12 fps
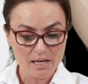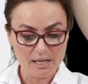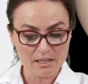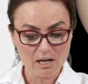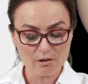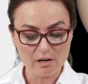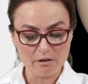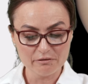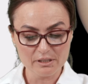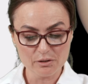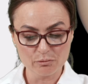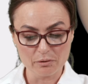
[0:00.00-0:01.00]
In our
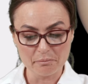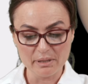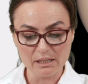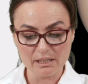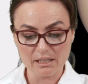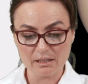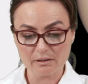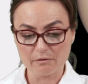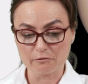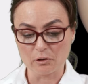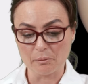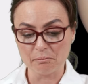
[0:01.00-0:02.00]
office, we're milling
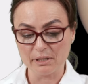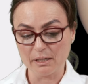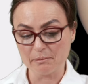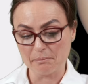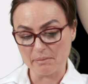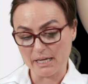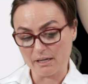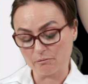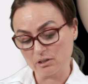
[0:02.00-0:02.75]
from PMMA.